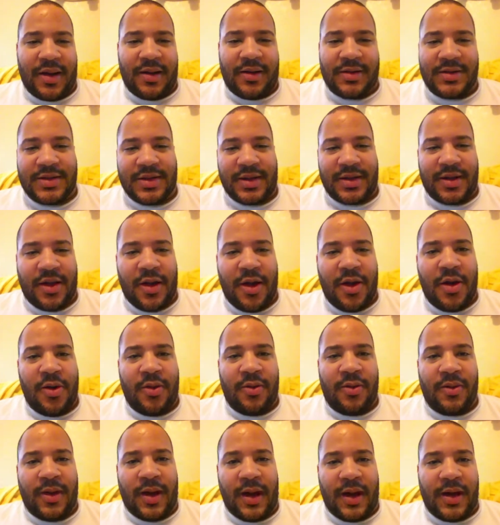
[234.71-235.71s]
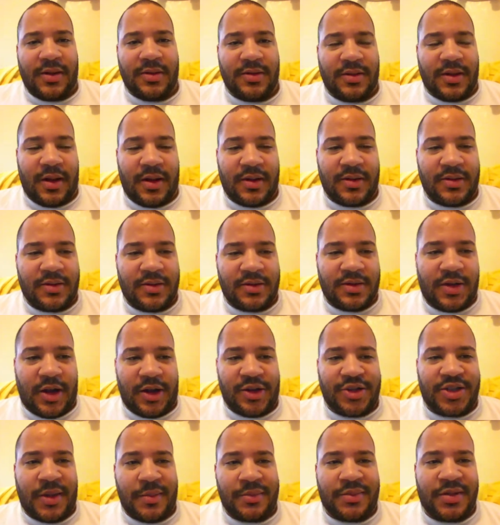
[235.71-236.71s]
I was like, oh,
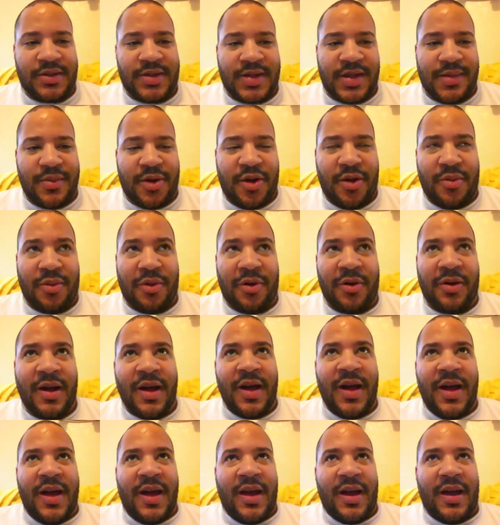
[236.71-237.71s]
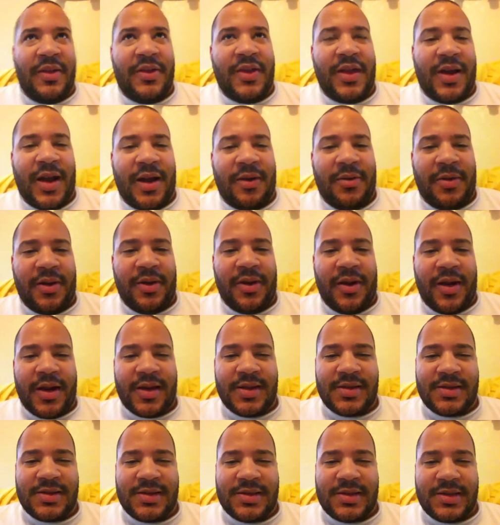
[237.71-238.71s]
I'll jump to T-Mobile, and then I
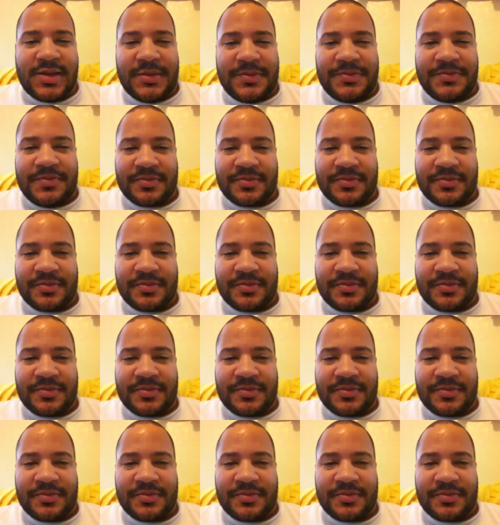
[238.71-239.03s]
realized,